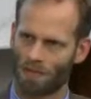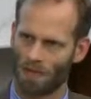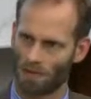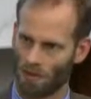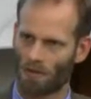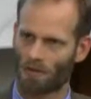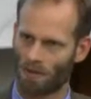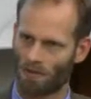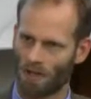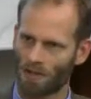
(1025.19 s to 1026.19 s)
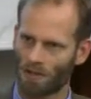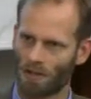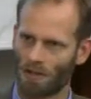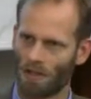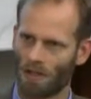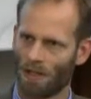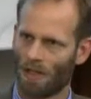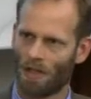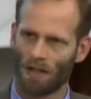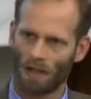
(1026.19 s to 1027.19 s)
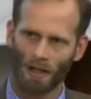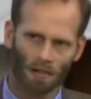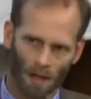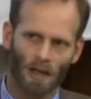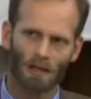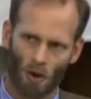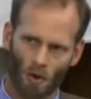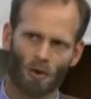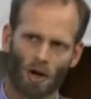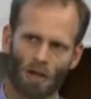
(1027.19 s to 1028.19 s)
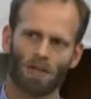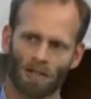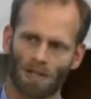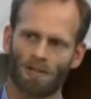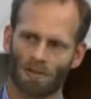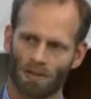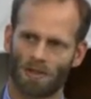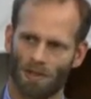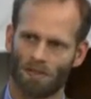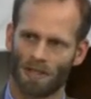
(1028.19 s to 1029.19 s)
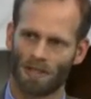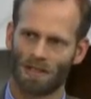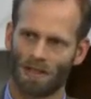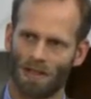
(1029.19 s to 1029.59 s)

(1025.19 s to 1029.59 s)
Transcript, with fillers: program is currently structured, it, it does hold harmless insurance companies.